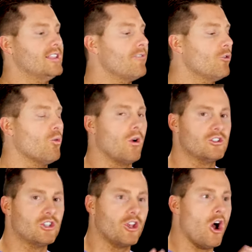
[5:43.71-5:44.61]
Everyone
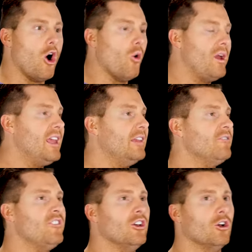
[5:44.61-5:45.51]
wants to go and
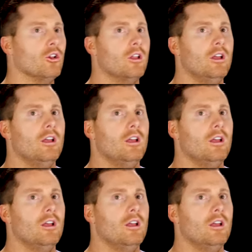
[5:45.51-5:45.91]
feel